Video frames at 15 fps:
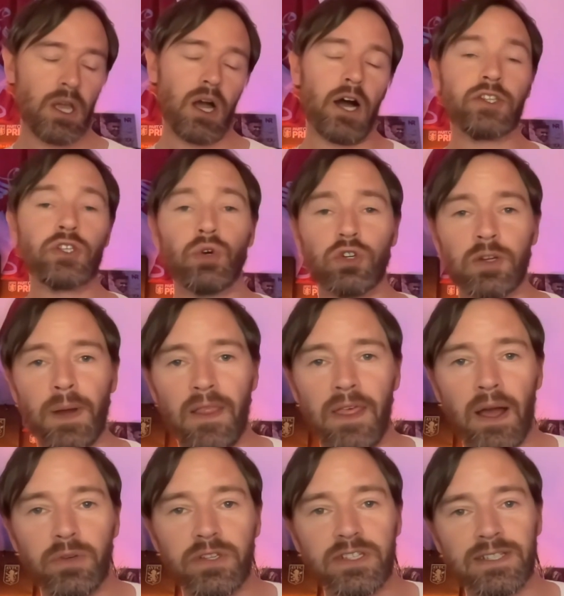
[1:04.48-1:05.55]
I talked about
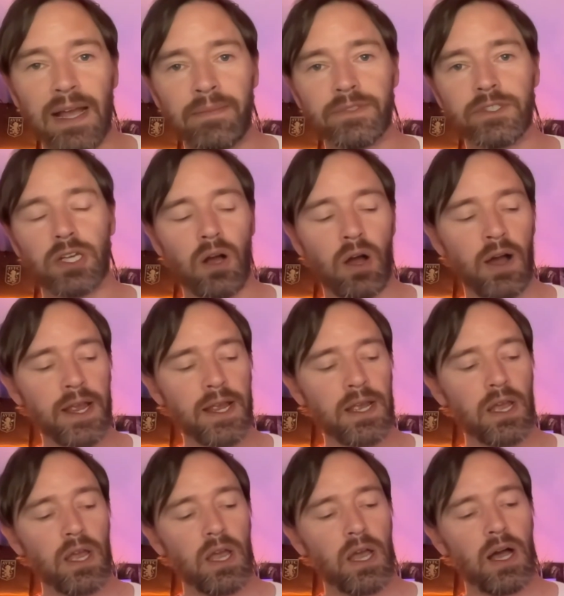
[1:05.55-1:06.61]
that with Sam Tighe.
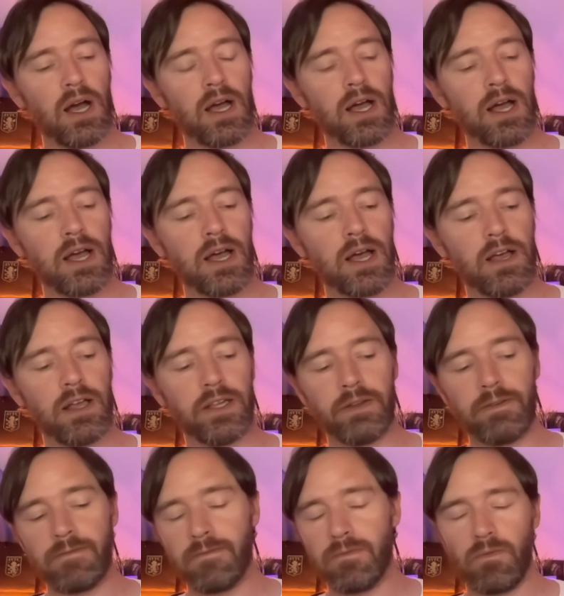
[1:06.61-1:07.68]

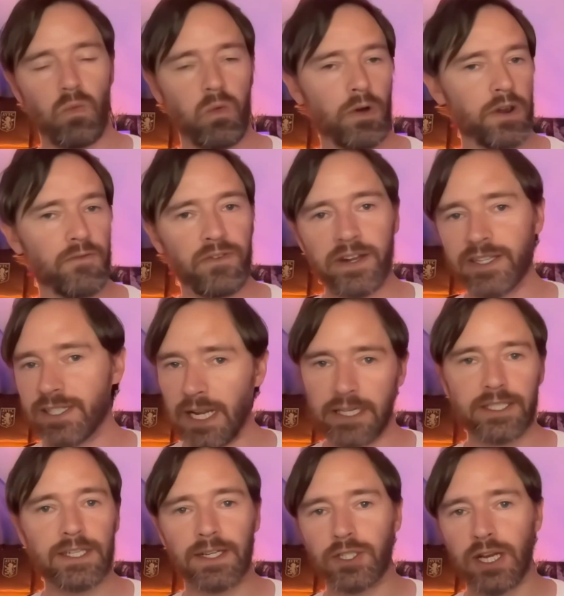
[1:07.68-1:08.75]
What a
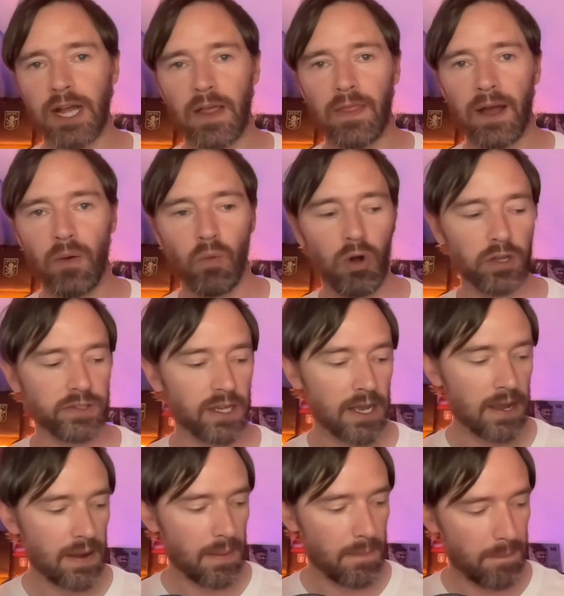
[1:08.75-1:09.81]
fantastic chat that was.
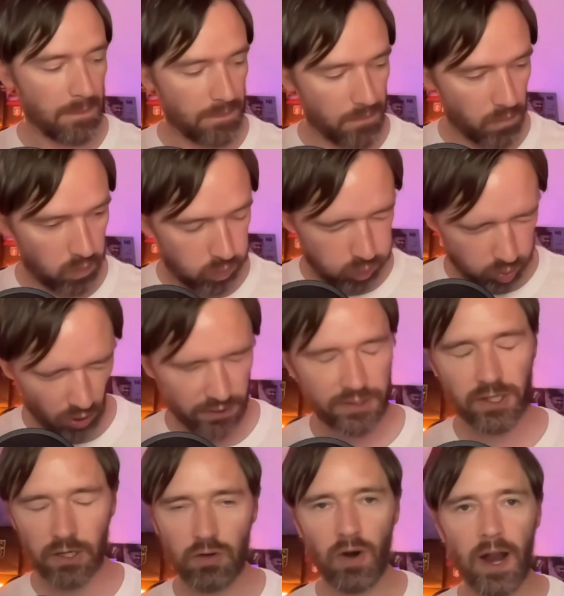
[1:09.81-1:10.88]
What
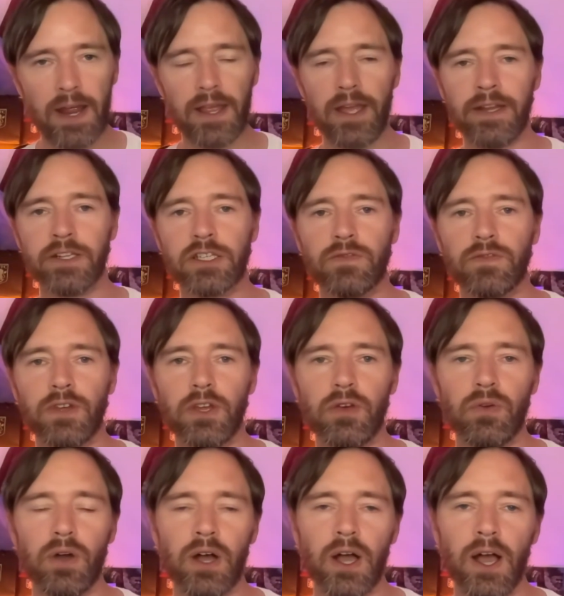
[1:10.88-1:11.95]
a great
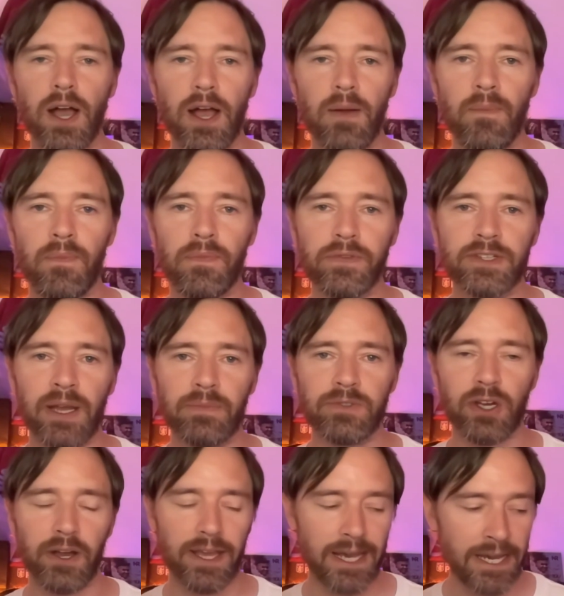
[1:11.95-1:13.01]
interview Sam
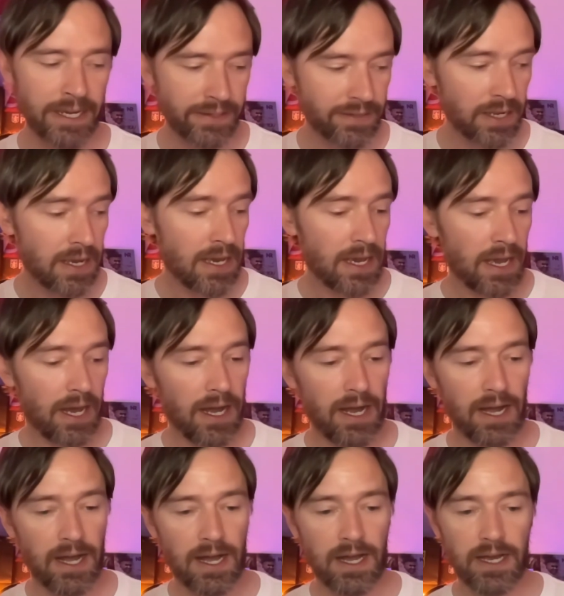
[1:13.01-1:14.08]
Tighe is.
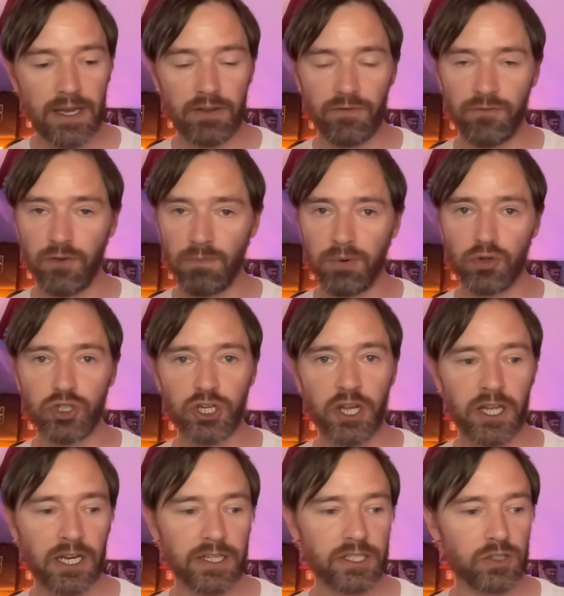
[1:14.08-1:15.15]
Football
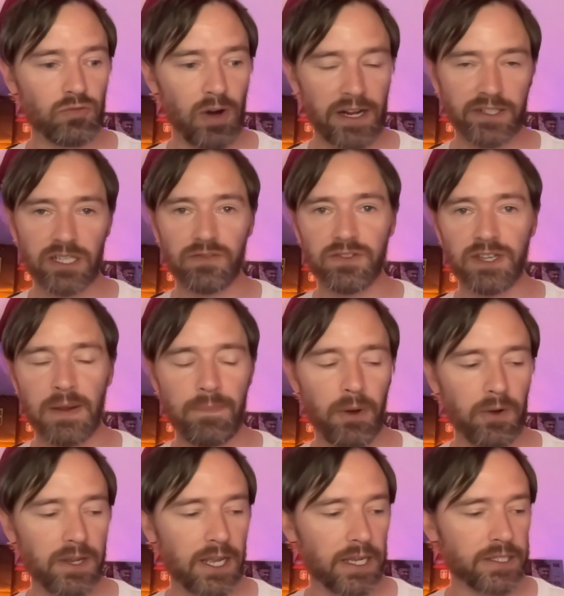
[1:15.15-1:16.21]
journalist, Ranks FC
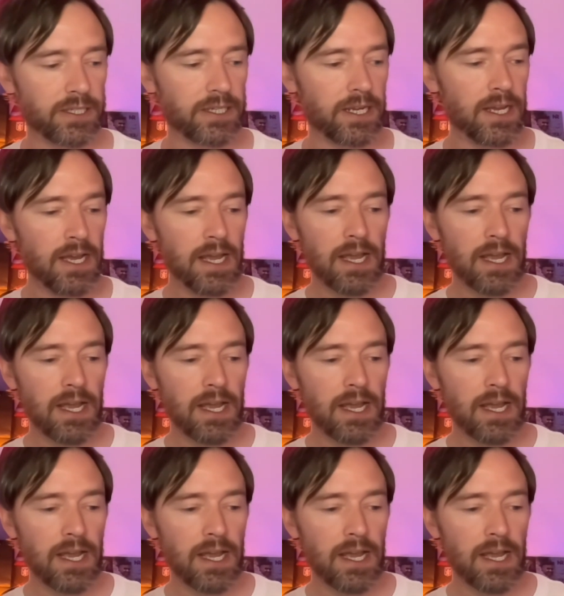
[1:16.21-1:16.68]
podcaster,